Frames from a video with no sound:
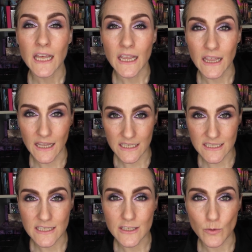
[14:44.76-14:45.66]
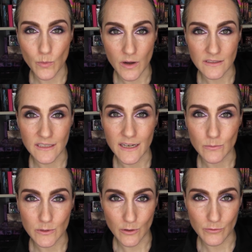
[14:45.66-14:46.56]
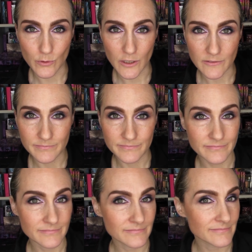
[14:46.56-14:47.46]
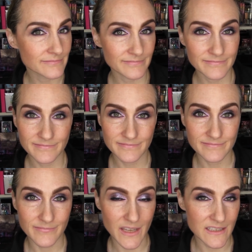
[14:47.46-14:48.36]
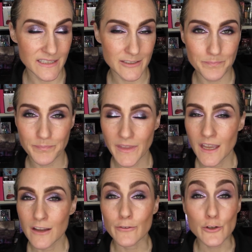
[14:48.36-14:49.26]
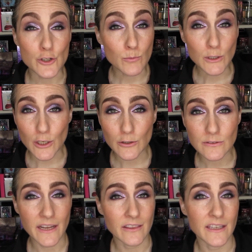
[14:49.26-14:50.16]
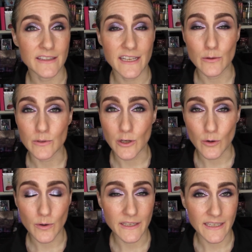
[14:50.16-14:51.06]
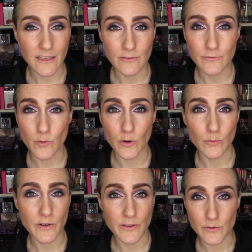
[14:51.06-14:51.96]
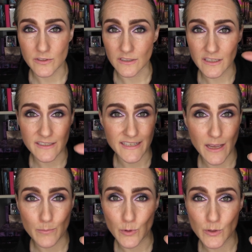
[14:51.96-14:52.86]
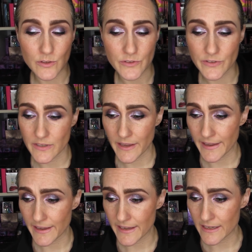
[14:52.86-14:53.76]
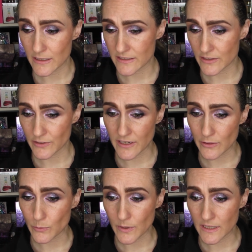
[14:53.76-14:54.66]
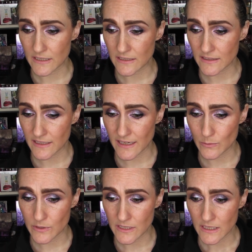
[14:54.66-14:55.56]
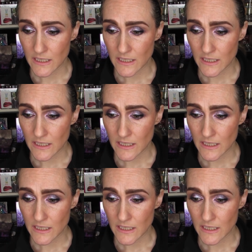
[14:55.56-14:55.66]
this is the one that I would go for. That's it. For Jo Malone, I think that I would go again for one of those deluxe samples. Is there another one that I would?